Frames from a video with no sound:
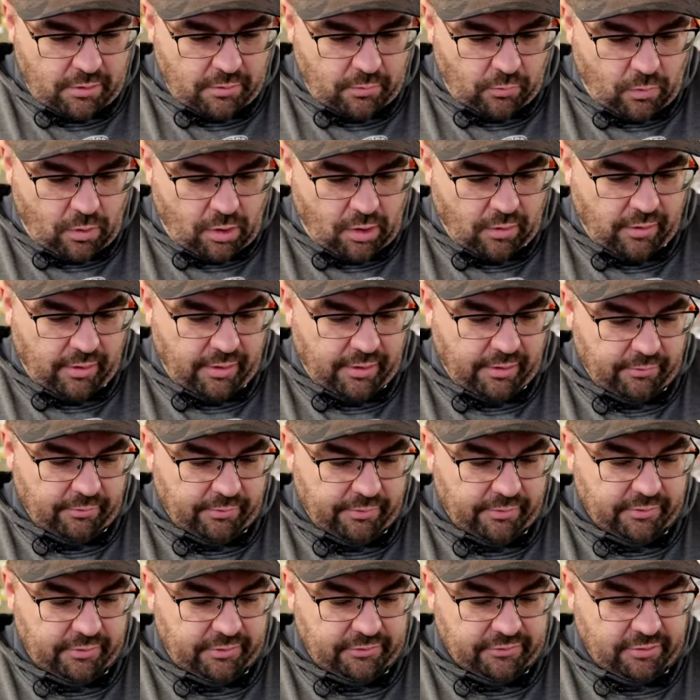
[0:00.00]
Walleye are
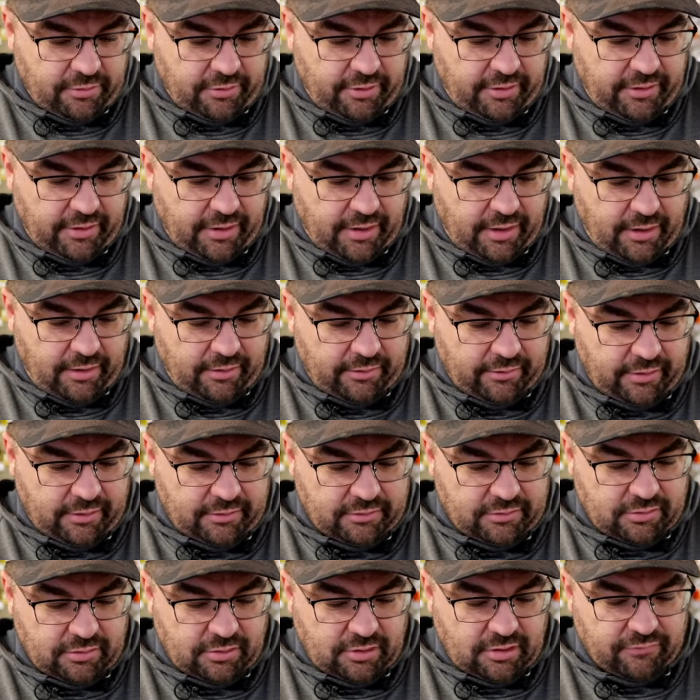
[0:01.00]
really turning on
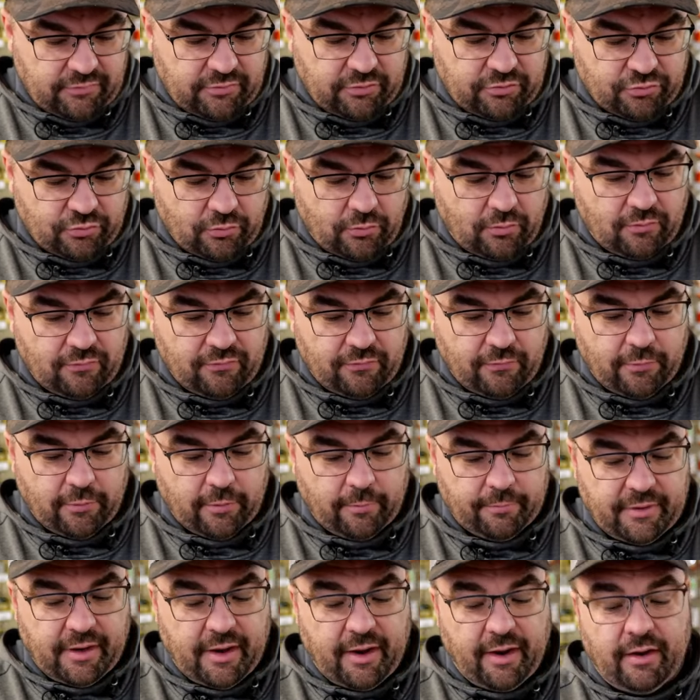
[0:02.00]
Lake Geneva troll
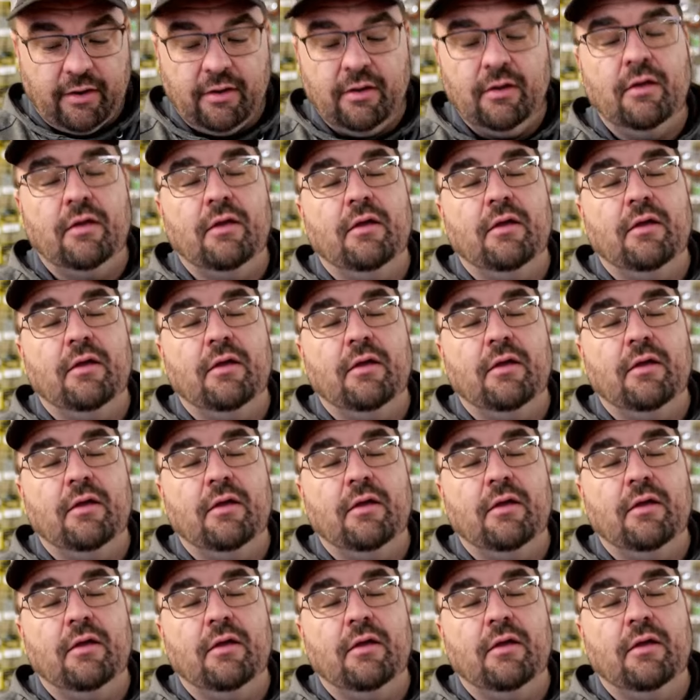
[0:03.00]
form. Yeah.